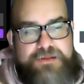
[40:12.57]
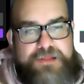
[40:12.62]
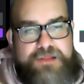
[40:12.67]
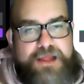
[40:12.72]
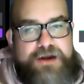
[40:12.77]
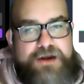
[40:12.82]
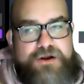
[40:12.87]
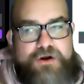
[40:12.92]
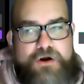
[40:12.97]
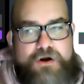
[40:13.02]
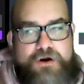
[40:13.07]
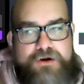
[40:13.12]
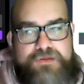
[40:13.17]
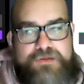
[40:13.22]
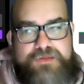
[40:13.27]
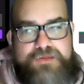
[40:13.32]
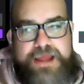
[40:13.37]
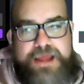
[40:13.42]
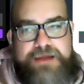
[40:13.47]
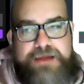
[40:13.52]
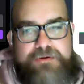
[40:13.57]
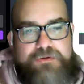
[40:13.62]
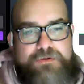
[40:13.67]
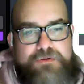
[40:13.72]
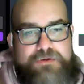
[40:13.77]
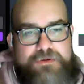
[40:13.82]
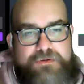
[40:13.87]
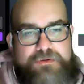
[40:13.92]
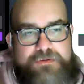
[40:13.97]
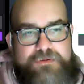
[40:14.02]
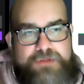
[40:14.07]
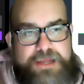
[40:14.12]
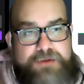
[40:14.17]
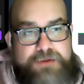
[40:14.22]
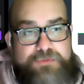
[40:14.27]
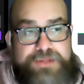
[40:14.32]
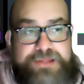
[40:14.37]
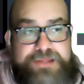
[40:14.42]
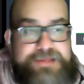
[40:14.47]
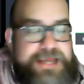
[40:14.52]
cards that, like
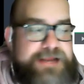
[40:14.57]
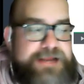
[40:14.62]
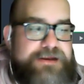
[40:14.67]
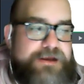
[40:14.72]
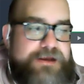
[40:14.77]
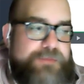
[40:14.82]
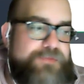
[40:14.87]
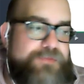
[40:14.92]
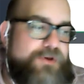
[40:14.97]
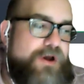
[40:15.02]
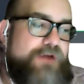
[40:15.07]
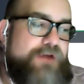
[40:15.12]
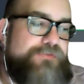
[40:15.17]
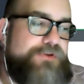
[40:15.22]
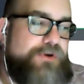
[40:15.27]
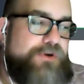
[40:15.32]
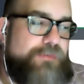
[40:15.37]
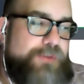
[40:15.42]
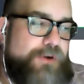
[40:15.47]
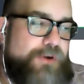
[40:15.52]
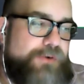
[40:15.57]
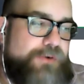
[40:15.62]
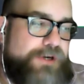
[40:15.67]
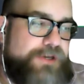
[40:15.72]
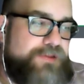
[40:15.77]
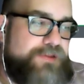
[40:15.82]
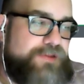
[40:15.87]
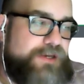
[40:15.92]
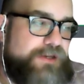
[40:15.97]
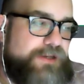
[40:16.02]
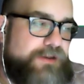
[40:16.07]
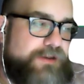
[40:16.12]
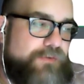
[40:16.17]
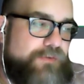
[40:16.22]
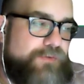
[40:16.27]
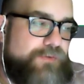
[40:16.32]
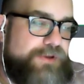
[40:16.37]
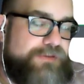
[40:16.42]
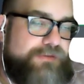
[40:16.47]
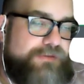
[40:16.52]
when the 10 comes off and your opponent is sitting there
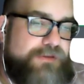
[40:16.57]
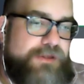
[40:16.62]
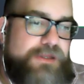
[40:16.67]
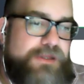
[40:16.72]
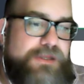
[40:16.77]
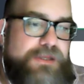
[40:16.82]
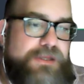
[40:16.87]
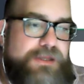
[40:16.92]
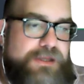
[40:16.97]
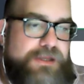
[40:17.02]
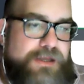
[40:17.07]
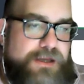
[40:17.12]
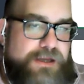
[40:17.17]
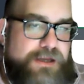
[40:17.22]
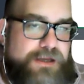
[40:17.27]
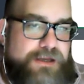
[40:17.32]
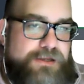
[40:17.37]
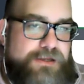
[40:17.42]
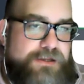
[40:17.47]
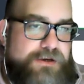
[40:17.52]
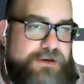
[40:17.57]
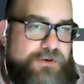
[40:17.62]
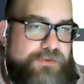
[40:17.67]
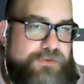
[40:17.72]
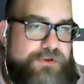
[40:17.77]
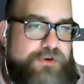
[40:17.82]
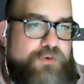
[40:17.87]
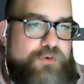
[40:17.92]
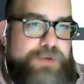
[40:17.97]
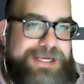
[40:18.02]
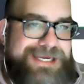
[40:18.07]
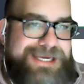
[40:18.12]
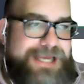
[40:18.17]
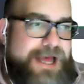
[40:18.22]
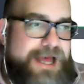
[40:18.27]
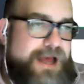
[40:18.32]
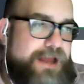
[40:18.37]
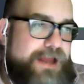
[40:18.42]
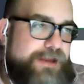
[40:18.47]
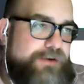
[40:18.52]
with, the queen
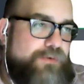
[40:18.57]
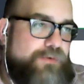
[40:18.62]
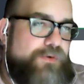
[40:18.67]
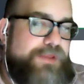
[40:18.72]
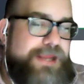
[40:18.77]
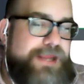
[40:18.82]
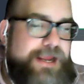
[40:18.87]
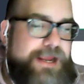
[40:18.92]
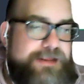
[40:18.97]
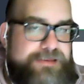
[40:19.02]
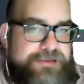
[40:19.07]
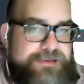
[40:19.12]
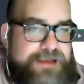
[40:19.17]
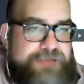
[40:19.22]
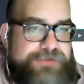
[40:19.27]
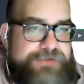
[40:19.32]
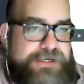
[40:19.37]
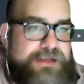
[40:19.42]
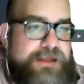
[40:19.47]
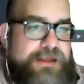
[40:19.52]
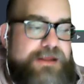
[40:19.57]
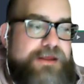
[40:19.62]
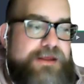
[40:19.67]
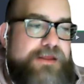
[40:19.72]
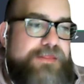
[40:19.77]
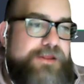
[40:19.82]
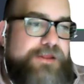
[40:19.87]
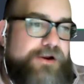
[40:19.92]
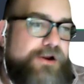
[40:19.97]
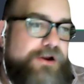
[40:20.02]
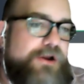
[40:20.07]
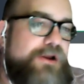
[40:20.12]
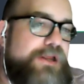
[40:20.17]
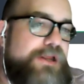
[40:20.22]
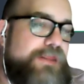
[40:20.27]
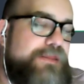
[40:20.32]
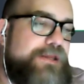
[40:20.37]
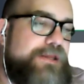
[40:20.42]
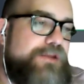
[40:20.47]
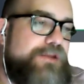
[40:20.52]
9 or the 8-7, they're going to
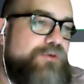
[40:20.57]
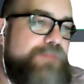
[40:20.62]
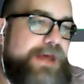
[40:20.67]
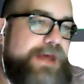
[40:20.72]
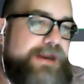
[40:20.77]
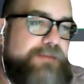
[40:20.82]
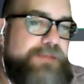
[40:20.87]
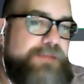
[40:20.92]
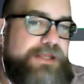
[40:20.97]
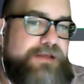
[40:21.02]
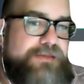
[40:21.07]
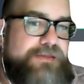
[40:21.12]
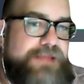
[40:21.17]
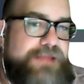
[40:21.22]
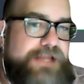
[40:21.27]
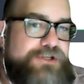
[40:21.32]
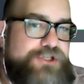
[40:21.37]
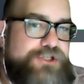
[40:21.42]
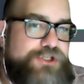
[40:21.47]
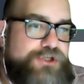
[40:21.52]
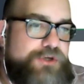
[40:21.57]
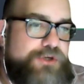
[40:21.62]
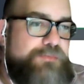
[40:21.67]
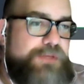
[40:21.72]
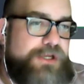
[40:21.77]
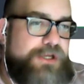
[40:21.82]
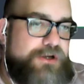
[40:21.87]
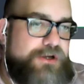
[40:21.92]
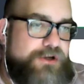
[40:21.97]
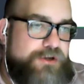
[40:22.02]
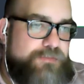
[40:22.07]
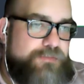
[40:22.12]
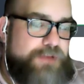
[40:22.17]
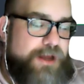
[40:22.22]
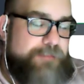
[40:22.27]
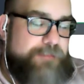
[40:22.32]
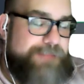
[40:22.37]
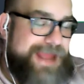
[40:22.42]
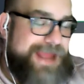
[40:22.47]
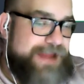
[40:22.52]
continue betting because that should be
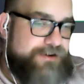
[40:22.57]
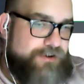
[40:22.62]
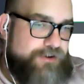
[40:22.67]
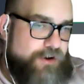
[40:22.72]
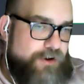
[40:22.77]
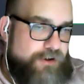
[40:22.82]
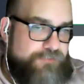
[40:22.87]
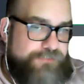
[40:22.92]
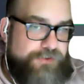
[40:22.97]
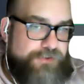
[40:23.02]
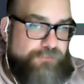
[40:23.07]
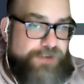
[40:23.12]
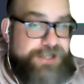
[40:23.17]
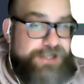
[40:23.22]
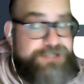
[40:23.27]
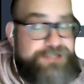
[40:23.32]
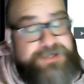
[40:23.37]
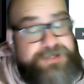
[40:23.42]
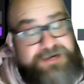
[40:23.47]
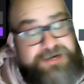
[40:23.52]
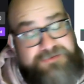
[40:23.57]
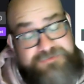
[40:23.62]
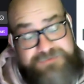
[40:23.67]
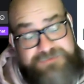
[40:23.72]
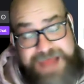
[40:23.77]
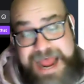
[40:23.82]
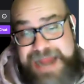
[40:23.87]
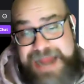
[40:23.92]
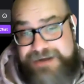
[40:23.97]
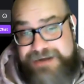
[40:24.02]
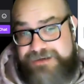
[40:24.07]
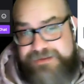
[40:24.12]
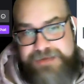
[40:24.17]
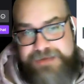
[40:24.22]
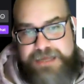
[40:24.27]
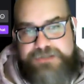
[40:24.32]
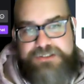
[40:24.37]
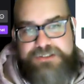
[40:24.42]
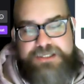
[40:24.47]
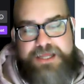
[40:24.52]
a bad card for your range. But in fact, it's
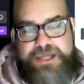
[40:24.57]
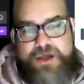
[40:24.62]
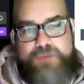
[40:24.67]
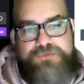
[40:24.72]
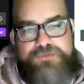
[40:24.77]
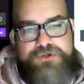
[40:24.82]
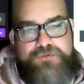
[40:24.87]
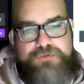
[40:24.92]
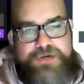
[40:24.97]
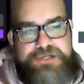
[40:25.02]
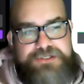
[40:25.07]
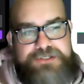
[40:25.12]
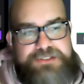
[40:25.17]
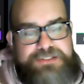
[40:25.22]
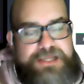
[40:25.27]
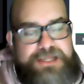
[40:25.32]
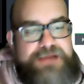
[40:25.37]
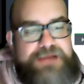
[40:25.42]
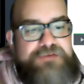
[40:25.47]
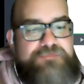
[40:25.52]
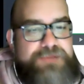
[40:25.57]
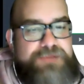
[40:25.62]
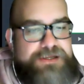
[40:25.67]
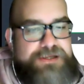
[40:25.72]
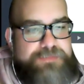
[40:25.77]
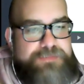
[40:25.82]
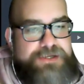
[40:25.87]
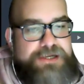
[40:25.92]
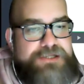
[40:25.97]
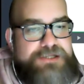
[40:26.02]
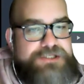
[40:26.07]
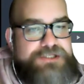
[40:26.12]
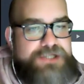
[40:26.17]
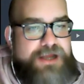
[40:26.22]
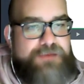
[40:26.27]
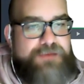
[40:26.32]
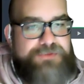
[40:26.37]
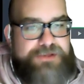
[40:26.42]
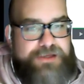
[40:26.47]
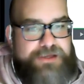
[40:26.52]
actually helped your range because now you've picked up a gut
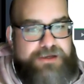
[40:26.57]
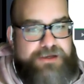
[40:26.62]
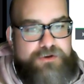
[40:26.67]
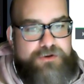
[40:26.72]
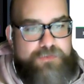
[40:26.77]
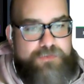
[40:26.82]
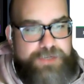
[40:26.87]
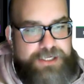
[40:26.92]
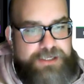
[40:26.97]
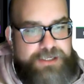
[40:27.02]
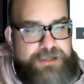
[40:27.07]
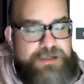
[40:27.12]
shot with king, queen.